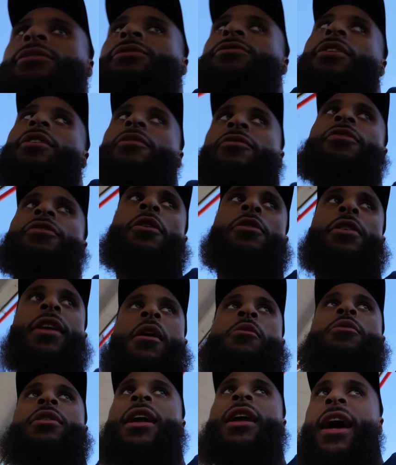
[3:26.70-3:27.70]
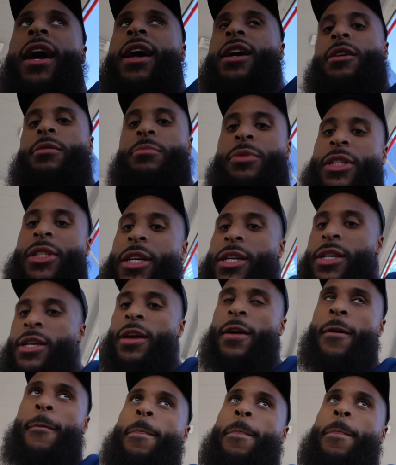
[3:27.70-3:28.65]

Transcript: for the folk that want an AMG.